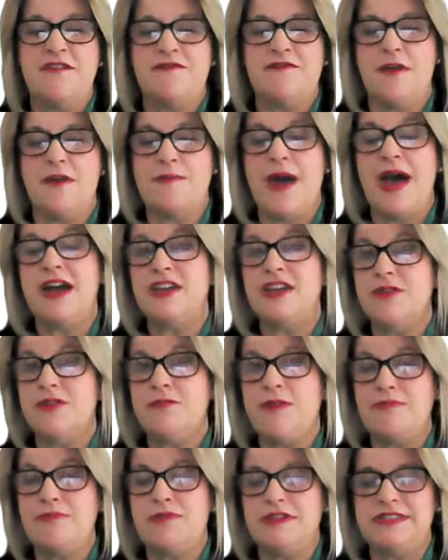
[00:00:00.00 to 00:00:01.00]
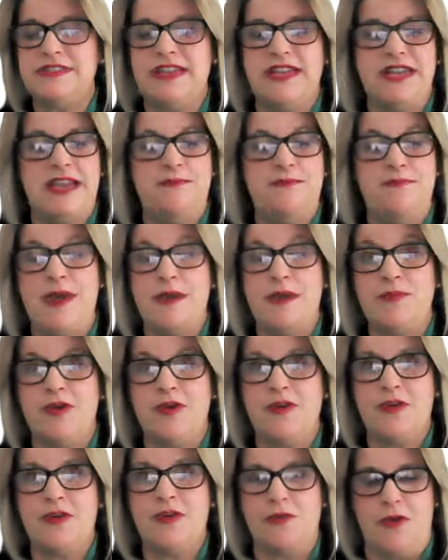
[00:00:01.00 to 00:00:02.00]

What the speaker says: from underrepresented member